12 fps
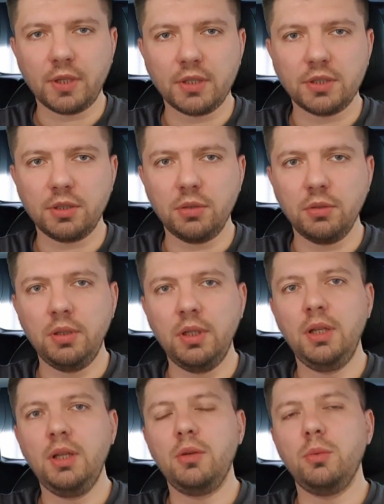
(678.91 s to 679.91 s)
So
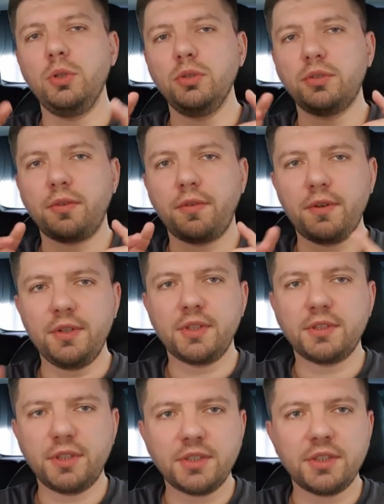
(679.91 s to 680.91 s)
we used
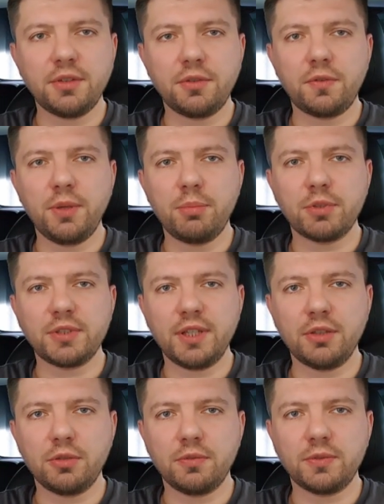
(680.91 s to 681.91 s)

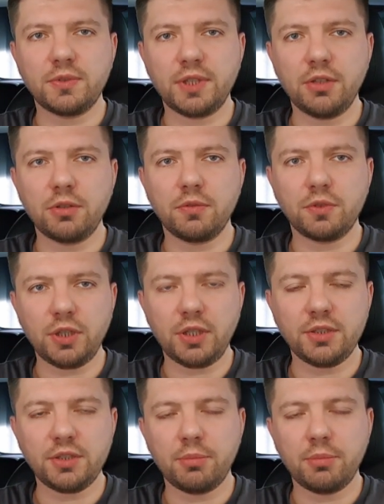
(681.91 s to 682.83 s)
63% of state of charge,